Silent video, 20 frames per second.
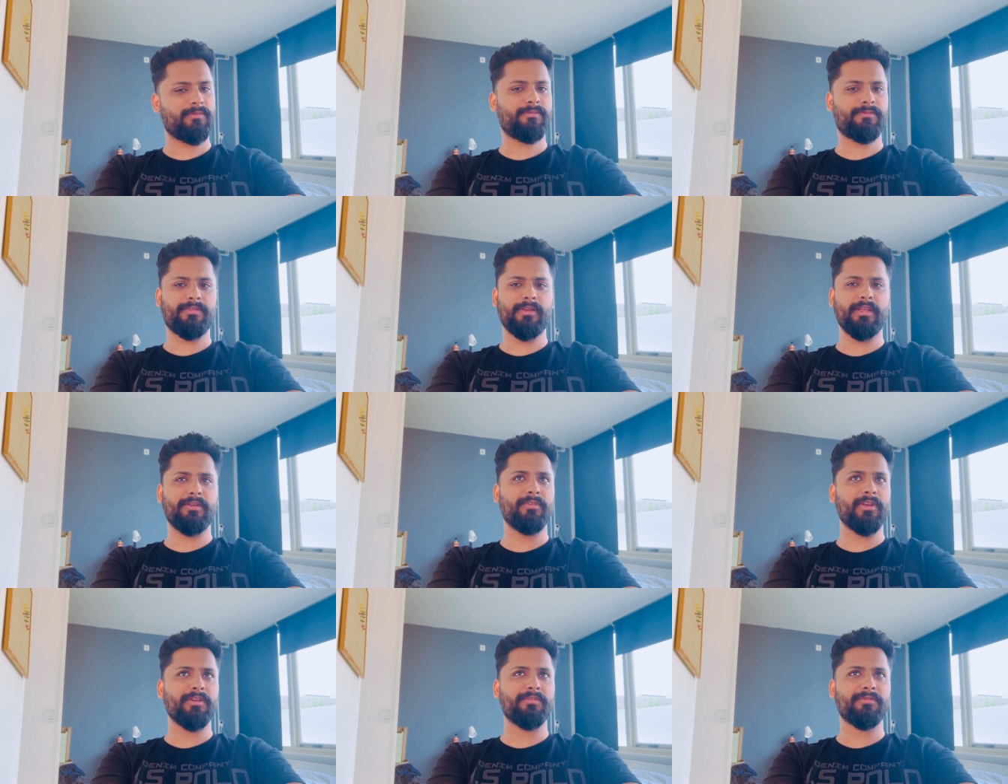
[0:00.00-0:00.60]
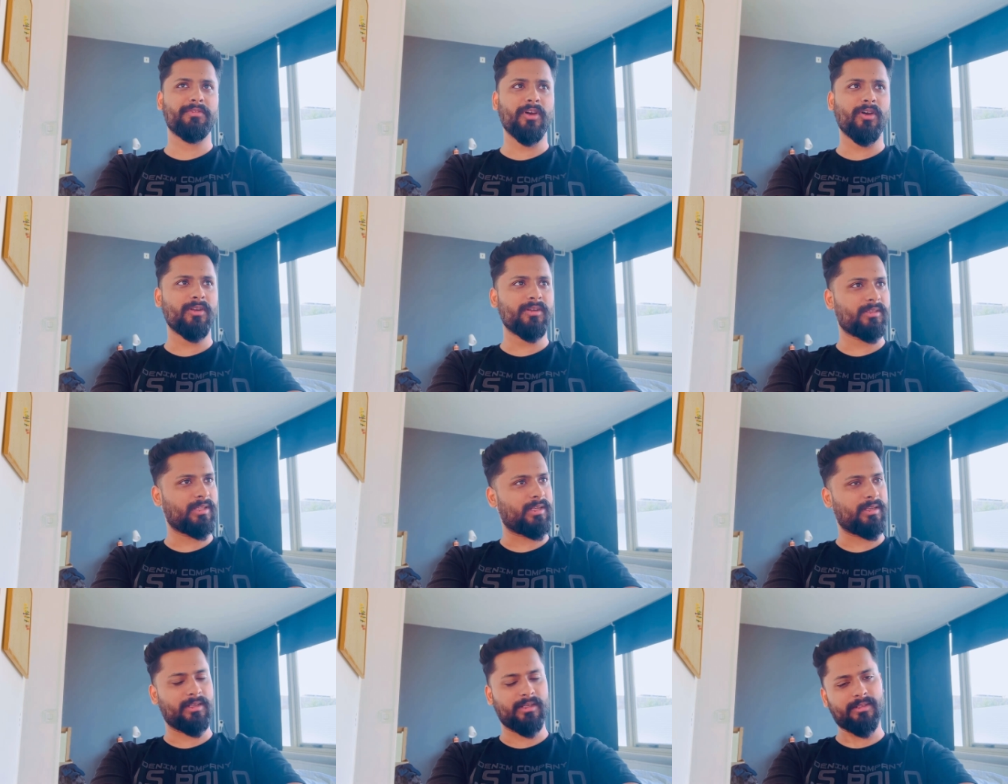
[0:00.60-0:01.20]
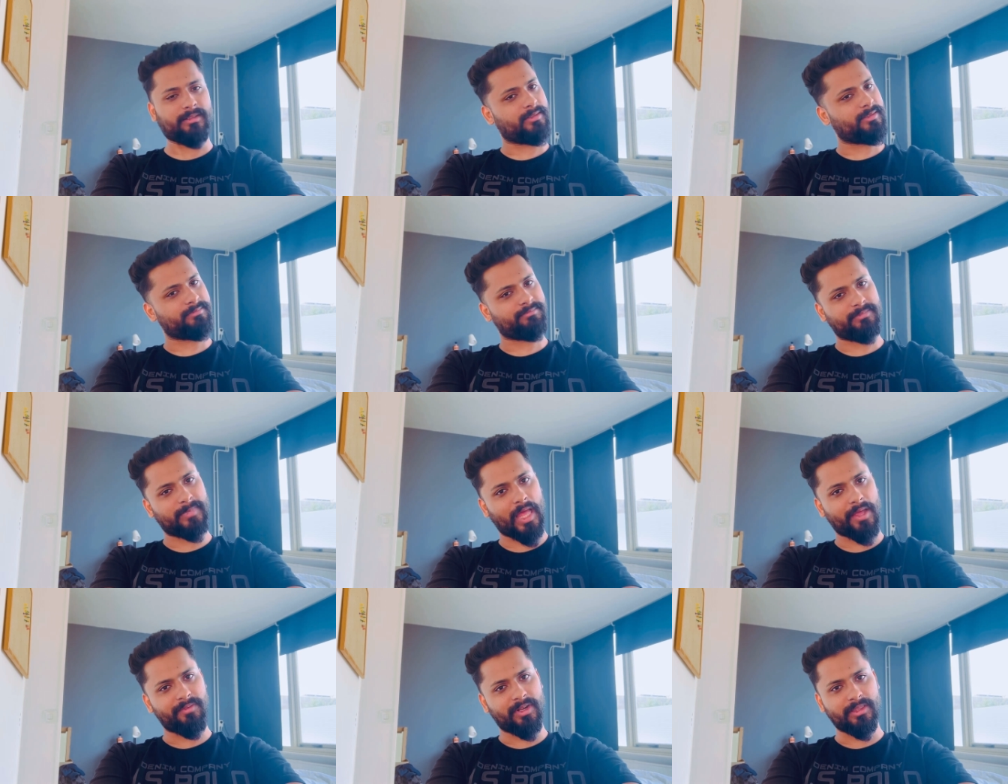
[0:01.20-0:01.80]
Even if not, then
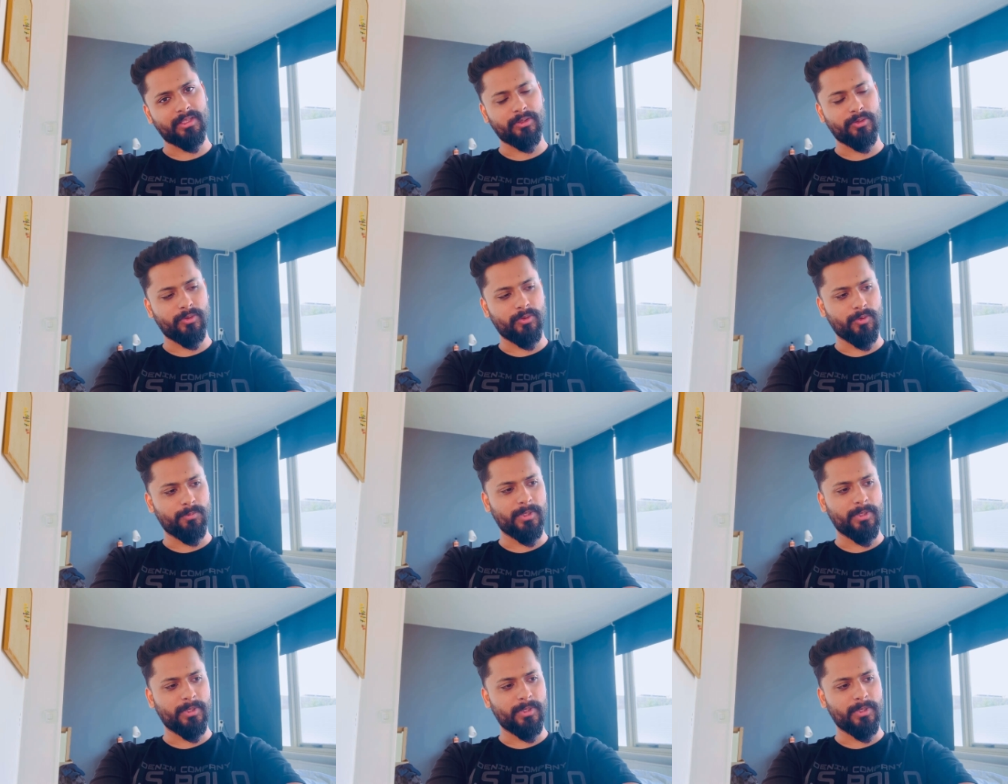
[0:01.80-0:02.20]
I have nothing to do.